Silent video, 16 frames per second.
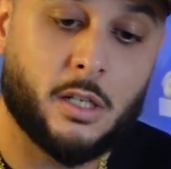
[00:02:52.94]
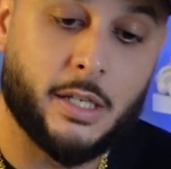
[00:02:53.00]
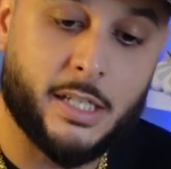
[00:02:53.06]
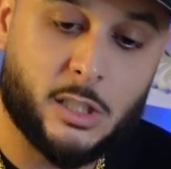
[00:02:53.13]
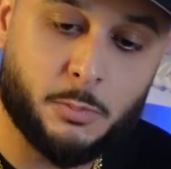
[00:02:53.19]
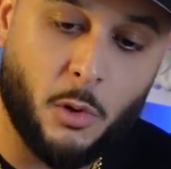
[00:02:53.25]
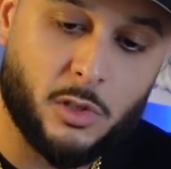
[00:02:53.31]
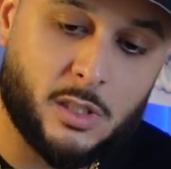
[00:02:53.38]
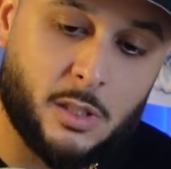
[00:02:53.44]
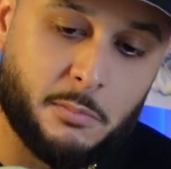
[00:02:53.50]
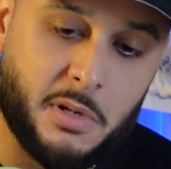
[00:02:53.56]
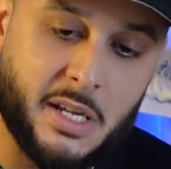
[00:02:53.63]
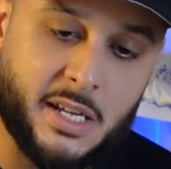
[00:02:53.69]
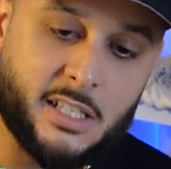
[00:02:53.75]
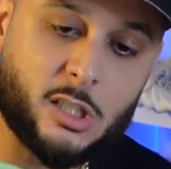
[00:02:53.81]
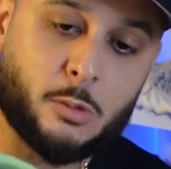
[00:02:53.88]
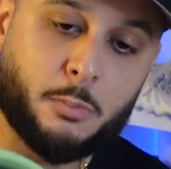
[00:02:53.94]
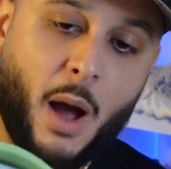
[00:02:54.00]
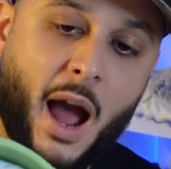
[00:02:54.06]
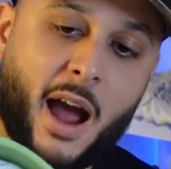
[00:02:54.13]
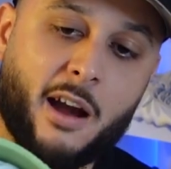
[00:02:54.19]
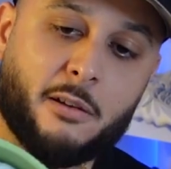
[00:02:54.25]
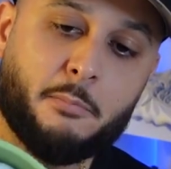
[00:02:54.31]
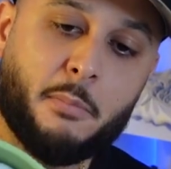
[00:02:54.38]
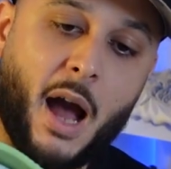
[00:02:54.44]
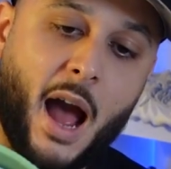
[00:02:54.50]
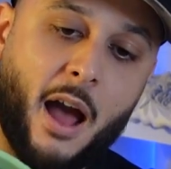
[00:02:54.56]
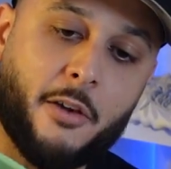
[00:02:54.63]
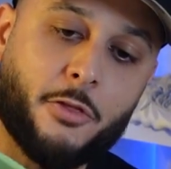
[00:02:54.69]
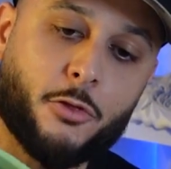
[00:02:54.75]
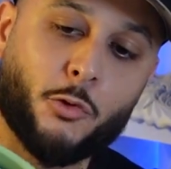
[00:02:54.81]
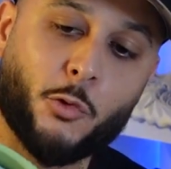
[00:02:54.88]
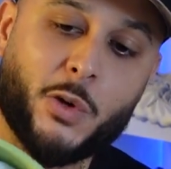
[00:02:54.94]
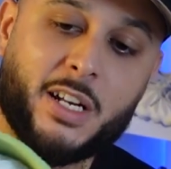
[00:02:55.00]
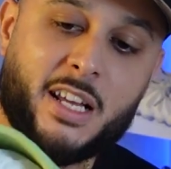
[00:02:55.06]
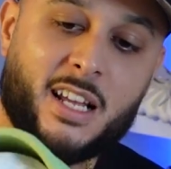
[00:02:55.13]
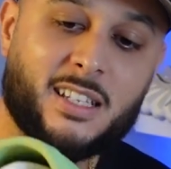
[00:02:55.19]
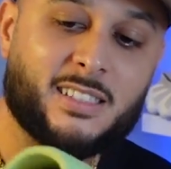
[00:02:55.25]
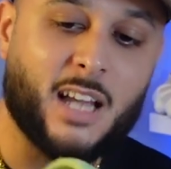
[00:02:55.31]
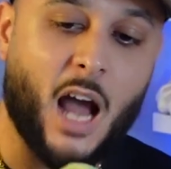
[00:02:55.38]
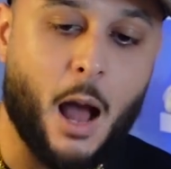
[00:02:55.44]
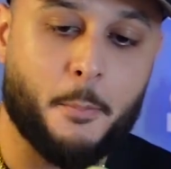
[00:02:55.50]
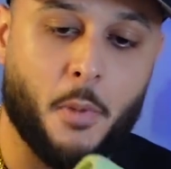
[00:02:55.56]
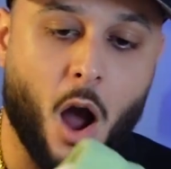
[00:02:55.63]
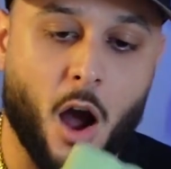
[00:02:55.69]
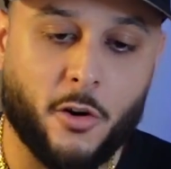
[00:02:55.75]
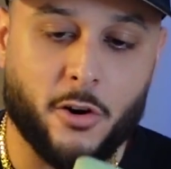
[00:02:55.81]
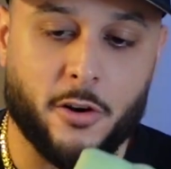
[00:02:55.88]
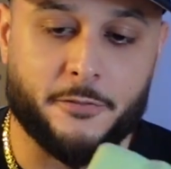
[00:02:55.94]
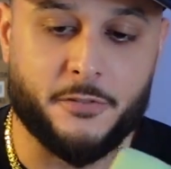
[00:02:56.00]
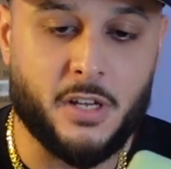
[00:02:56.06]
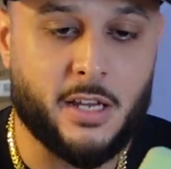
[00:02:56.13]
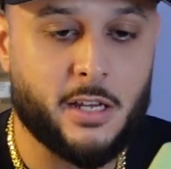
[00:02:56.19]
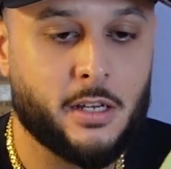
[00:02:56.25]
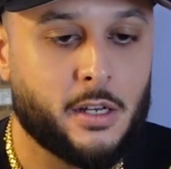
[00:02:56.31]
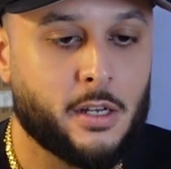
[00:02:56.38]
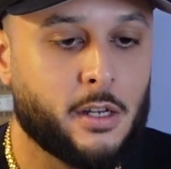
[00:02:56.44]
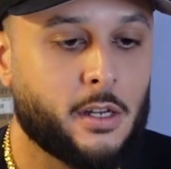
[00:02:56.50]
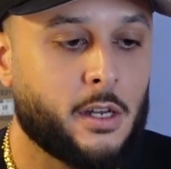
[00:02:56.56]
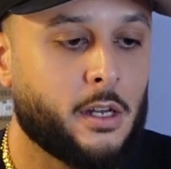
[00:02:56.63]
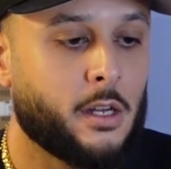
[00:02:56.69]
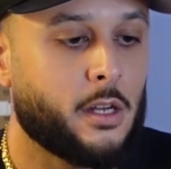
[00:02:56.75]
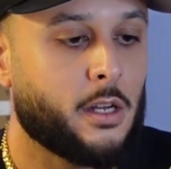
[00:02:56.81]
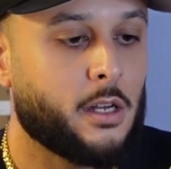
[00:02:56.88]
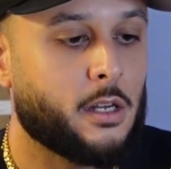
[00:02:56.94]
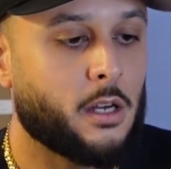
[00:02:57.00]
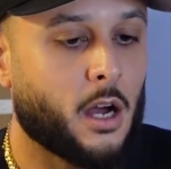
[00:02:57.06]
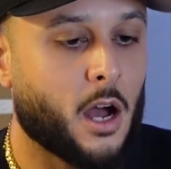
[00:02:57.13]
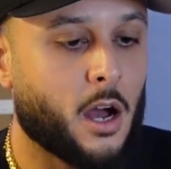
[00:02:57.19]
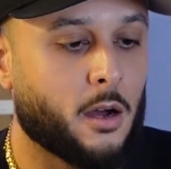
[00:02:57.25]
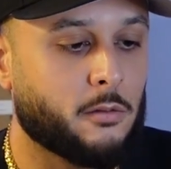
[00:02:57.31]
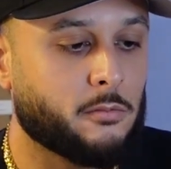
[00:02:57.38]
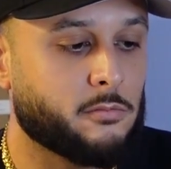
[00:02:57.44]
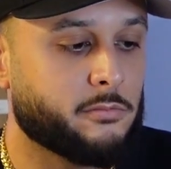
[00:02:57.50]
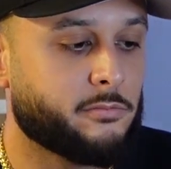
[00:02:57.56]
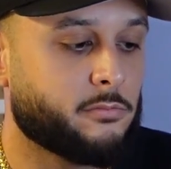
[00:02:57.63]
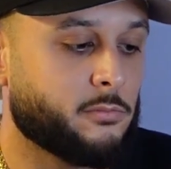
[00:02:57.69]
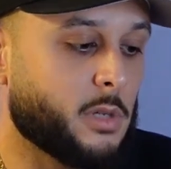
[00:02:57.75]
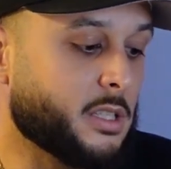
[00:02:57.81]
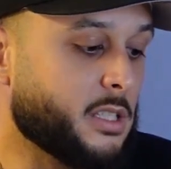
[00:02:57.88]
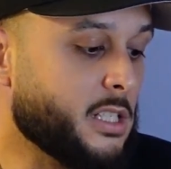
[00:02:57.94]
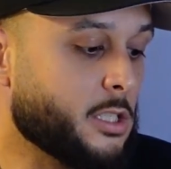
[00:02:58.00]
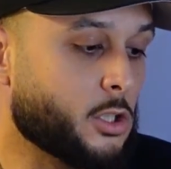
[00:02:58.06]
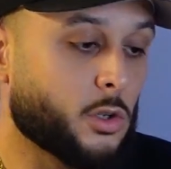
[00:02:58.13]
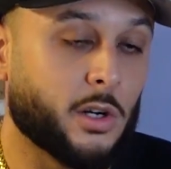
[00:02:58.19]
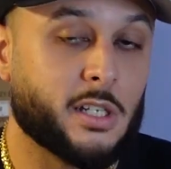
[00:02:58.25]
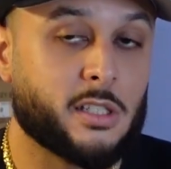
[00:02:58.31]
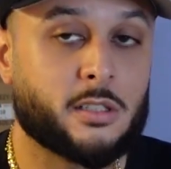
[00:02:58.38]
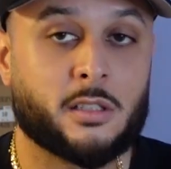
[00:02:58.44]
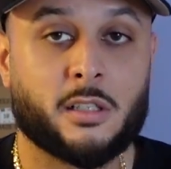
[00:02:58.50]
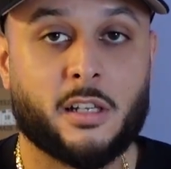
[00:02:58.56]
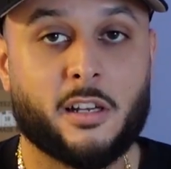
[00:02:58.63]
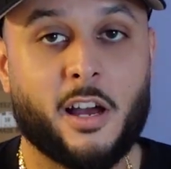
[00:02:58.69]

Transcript: is supposed to be inspired by 3D topography. Um, but these joints